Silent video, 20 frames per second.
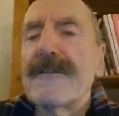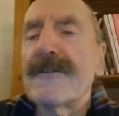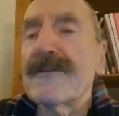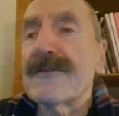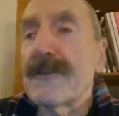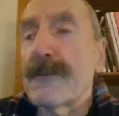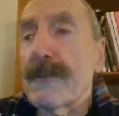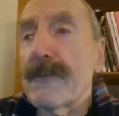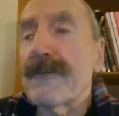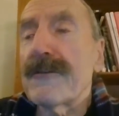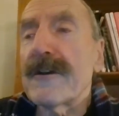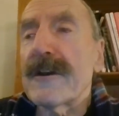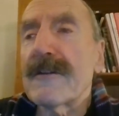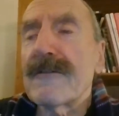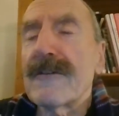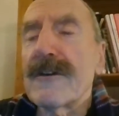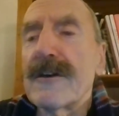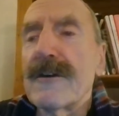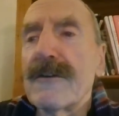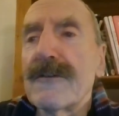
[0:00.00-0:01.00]
the sort of thing
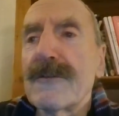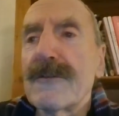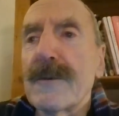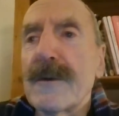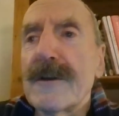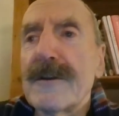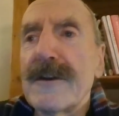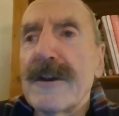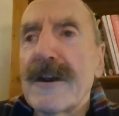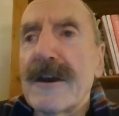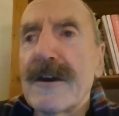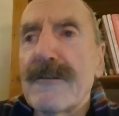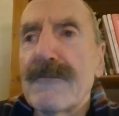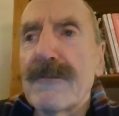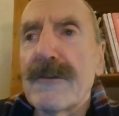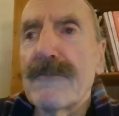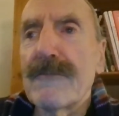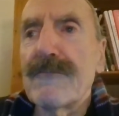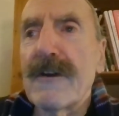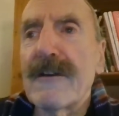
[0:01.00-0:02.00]
to use when they're
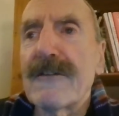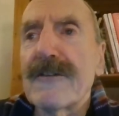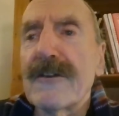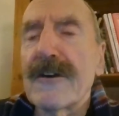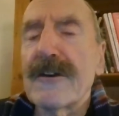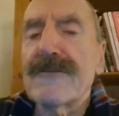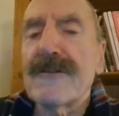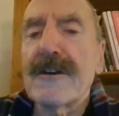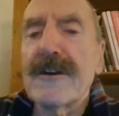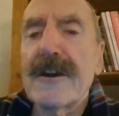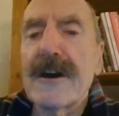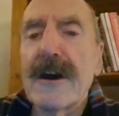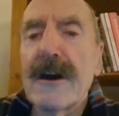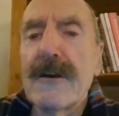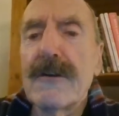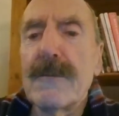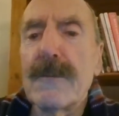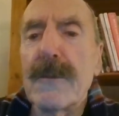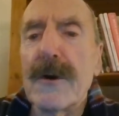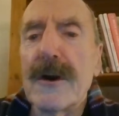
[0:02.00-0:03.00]
researching their
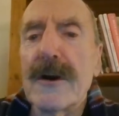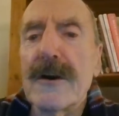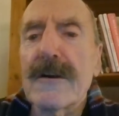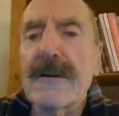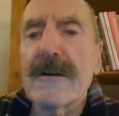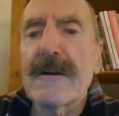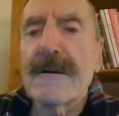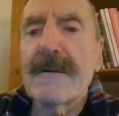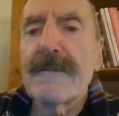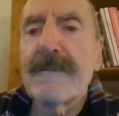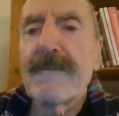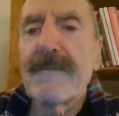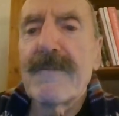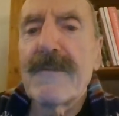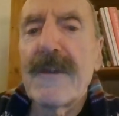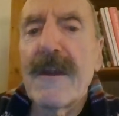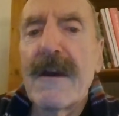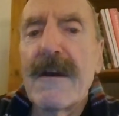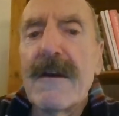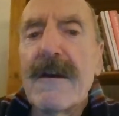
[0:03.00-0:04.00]
homework.
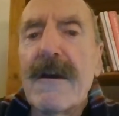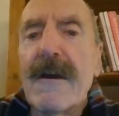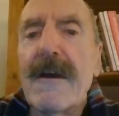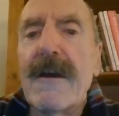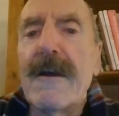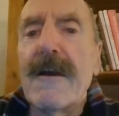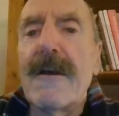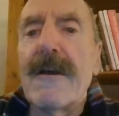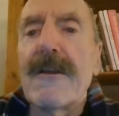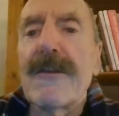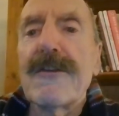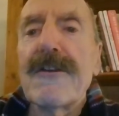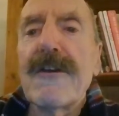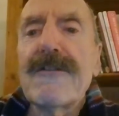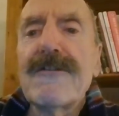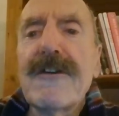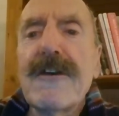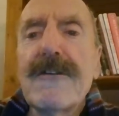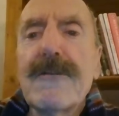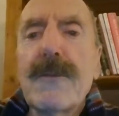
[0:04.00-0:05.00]

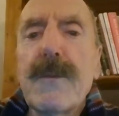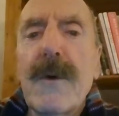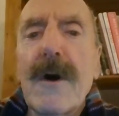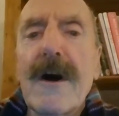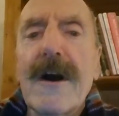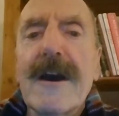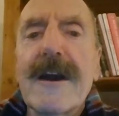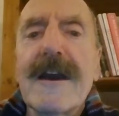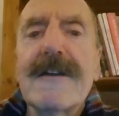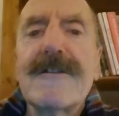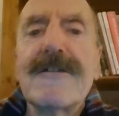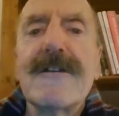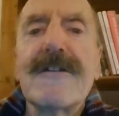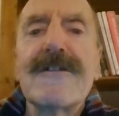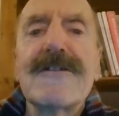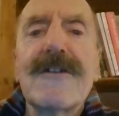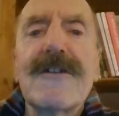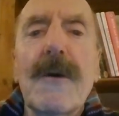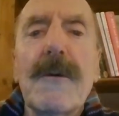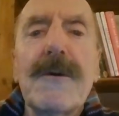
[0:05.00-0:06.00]
This is why it
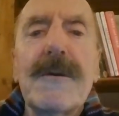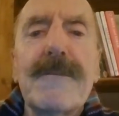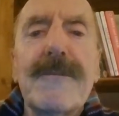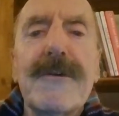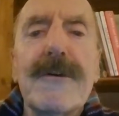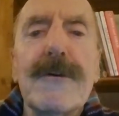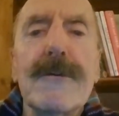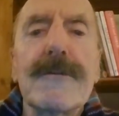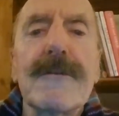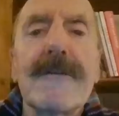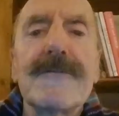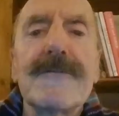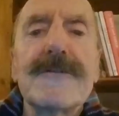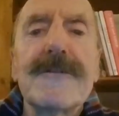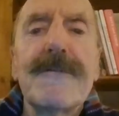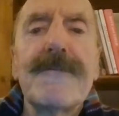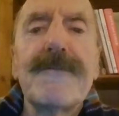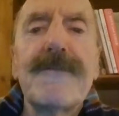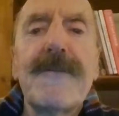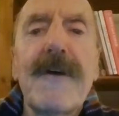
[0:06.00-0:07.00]
is so important
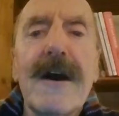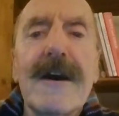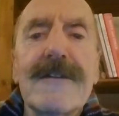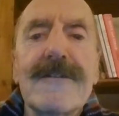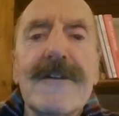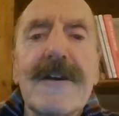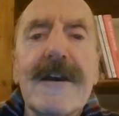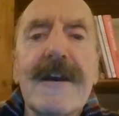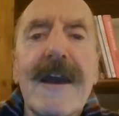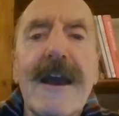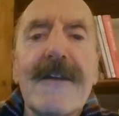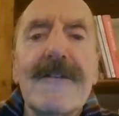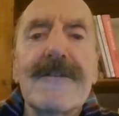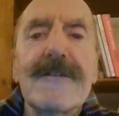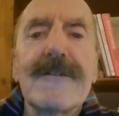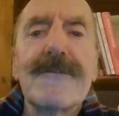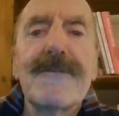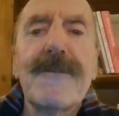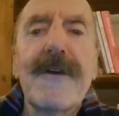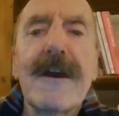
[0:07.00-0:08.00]
to fight
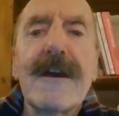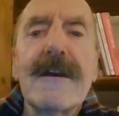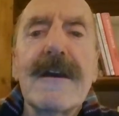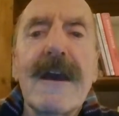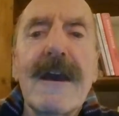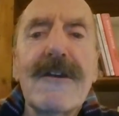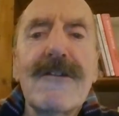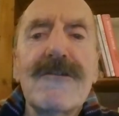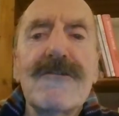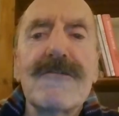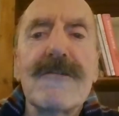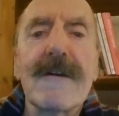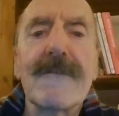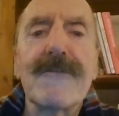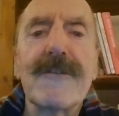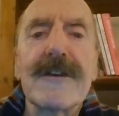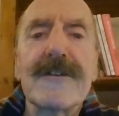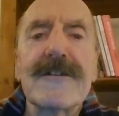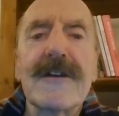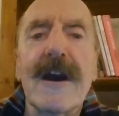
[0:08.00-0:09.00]
against fake history
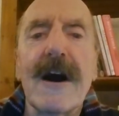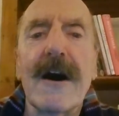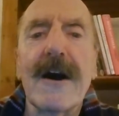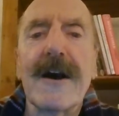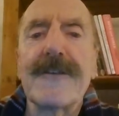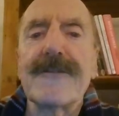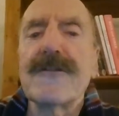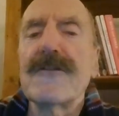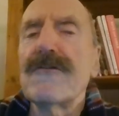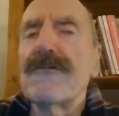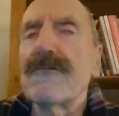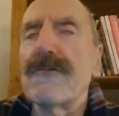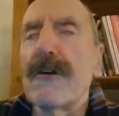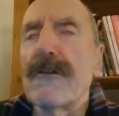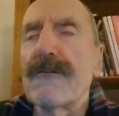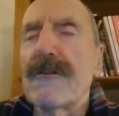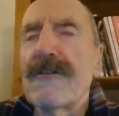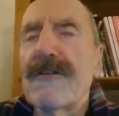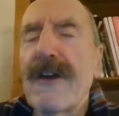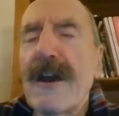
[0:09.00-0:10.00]
of this kind and
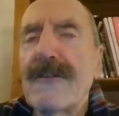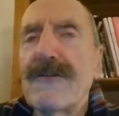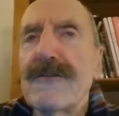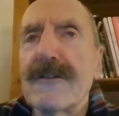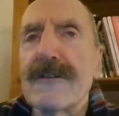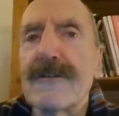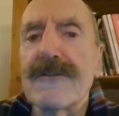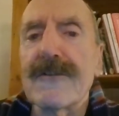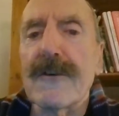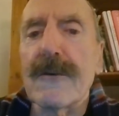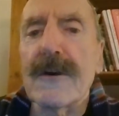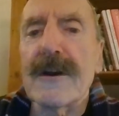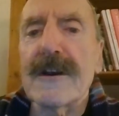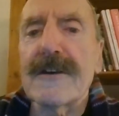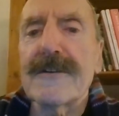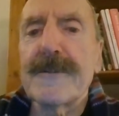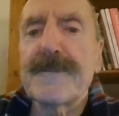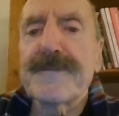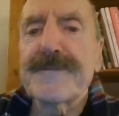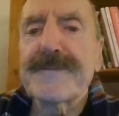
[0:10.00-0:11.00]
draw attention to
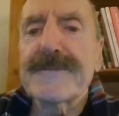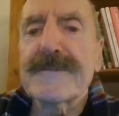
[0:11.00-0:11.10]
it.